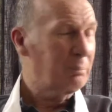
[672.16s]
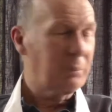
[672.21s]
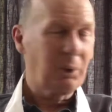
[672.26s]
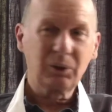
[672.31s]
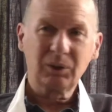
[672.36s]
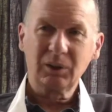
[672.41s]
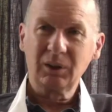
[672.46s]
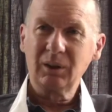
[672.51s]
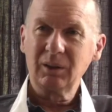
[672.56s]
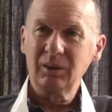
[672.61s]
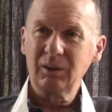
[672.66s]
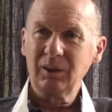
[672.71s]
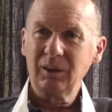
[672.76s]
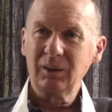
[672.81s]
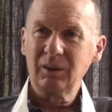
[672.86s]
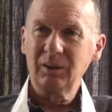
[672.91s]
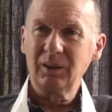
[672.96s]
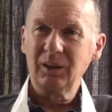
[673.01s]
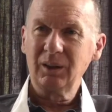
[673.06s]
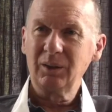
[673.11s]
but in the,
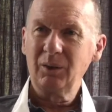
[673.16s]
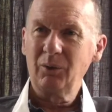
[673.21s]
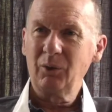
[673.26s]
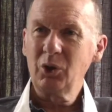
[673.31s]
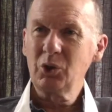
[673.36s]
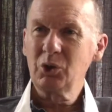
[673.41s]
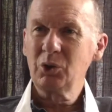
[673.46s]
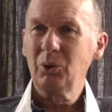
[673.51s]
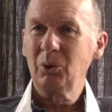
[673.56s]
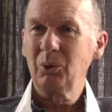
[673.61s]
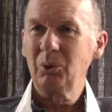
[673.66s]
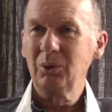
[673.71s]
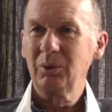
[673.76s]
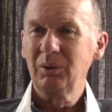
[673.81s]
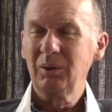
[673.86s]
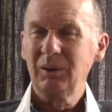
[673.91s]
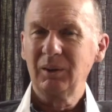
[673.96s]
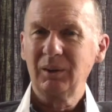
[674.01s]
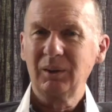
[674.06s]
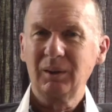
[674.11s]
in, in the
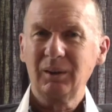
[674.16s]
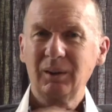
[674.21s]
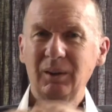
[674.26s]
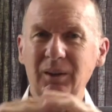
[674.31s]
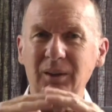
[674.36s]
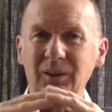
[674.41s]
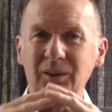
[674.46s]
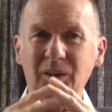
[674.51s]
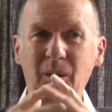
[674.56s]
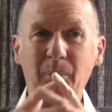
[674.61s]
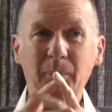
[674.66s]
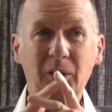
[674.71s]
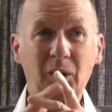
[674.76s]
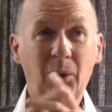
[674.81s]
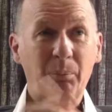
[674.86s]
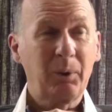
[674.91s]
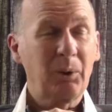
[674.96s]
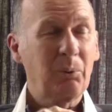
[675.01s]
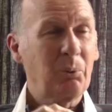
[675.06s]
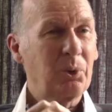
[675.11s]
original summing
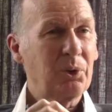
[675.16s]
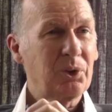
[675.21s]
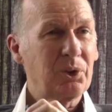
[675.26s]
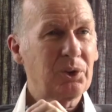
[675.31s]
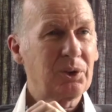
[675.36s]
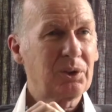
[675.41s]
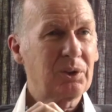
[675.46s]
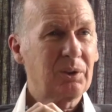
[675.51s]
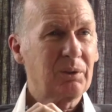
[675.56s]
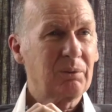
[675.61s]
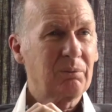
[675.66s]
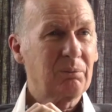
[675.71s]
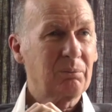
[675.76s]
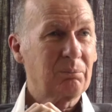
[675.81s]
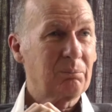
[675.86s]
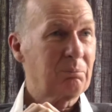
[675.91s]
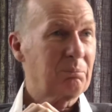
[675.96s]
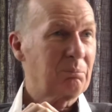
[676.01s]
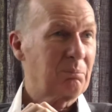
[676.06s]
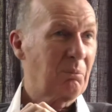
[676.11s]
up it was
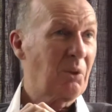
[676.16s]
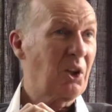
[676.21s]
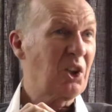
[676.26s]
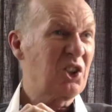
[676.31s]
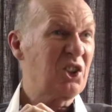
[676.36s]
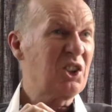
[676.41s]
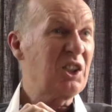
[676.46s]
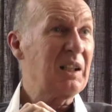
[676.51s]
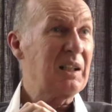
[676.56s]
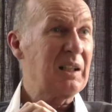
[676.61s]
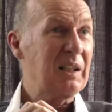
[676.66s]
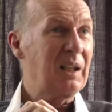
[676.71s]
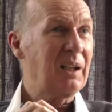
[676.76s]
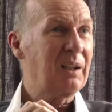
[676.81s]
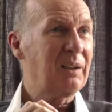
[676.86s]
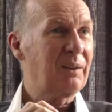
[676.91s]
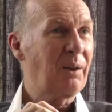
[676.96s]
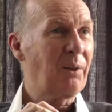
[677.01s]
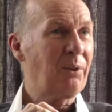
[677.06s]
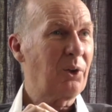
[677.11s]
the C,
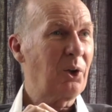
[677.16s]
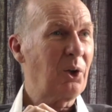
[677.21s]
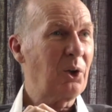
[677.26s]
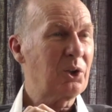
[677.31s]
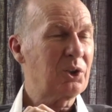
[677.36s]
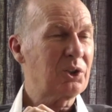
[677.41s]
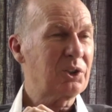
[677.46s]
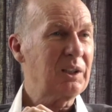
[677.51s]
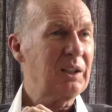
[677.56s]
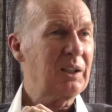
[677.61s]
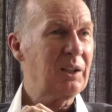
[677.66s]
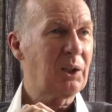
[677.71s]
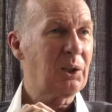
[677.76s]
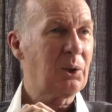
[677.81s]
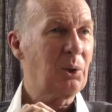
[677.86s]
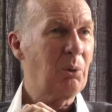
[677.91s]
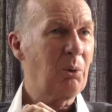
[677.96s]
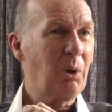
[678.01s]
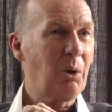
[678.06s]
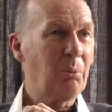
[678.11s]
the third C, the
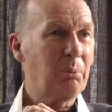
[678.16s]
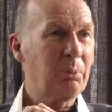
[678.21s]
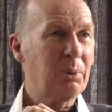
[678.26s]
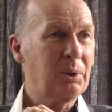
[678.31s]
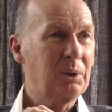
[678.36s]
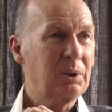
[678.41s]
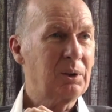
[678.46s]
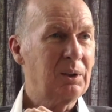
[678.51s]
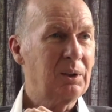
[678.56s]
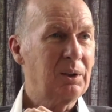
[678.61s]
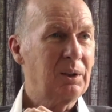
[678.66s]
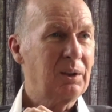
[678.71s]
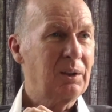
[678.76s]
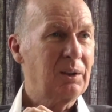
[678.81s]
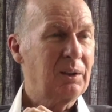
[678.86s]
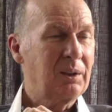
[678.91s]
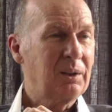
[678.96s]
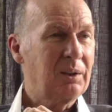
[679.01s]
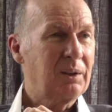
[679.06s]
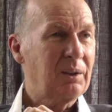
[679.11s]
co-op.
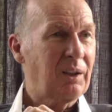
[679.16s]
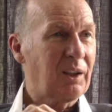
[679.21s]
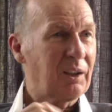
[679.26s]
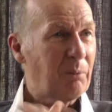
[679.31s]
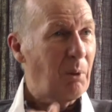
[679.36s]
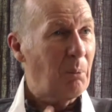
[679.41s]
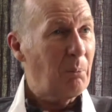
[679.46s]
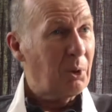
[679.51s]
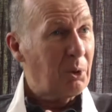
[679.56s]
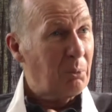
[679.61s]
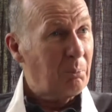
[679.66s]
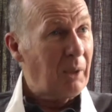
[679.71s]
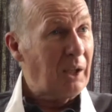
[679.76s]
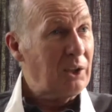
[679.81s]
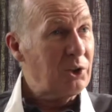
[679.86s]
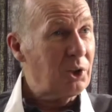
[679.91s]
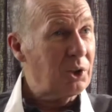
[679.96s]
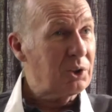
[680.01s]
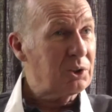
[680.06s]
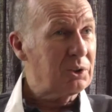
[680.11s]
I remember in
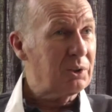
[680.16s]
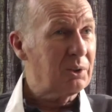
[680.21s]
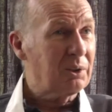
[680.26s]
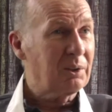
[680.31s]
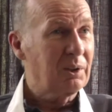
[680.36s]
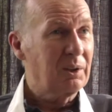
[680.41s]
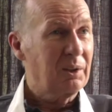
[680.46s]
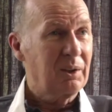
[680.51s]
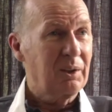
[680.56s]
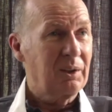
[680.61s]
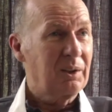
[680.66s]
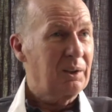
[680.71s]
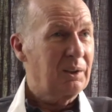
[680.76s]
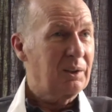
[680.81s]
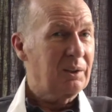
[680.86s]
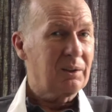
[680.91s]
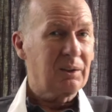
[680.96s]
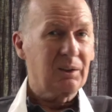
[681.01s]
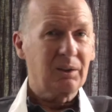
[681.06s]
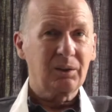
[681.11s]
Manchester
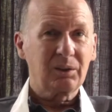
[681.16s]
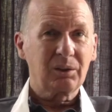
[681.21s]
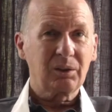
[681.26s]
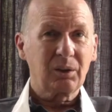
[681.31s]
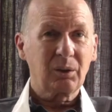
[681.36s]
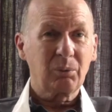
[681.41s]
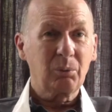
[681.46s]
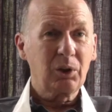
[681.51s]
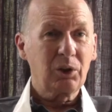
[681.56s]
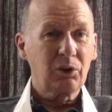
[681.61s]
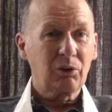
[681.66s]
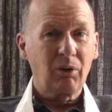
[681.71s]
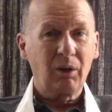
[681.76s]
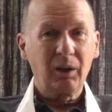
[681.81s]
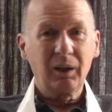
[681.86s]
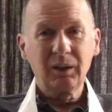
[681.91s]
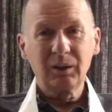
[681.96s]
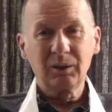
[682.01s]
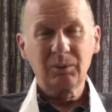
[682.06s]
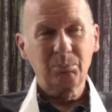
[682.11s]
that uh, we
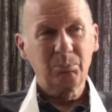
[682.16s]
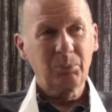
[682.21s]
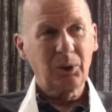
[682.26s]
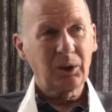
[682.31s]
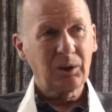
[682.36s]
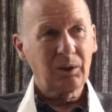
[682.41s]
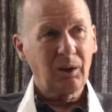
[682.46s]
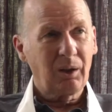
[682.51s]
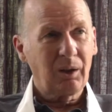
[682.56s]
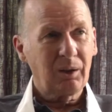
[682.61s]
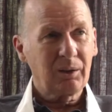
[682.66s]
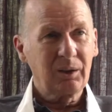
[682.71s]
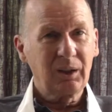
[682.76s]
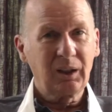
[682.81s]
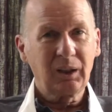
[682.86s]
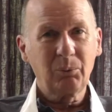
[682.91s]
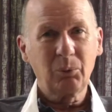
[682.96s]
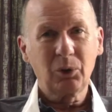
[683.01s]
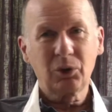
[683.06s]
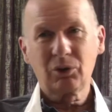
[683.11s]
tried a bit of
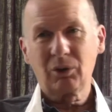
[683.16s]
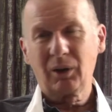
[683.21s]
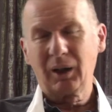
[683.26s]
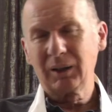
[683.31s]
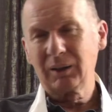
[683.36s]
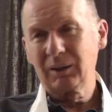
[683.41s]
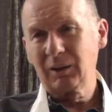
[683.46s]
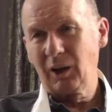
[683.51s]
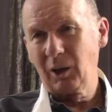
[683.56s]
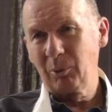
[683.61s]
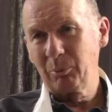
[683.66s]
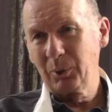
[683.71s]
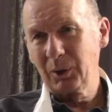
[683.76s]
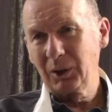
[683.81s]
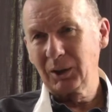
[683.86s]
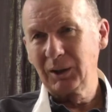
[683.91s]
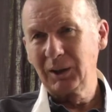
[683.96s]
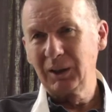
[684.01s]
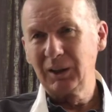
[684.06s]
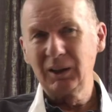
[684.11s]
gardening, we tried
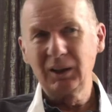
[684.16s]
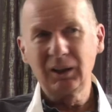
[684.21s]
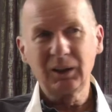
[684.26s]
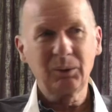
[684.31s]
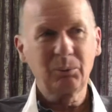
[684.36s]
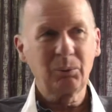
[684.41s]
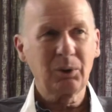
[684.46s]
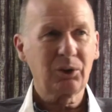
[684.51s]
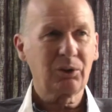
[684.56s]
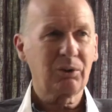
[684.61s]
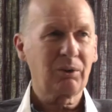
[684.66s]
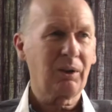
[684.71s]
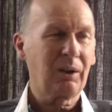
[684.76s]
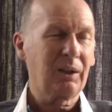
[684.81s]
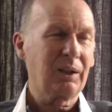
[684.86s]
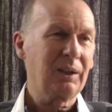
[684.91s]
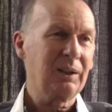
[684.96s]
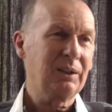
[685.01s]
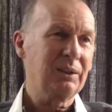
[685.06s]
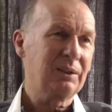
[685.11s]
carpet cleaning, we
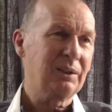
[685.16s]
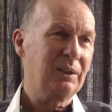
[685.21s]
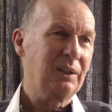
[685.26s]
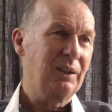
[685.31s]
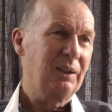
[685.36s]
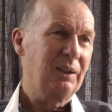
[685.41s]
tried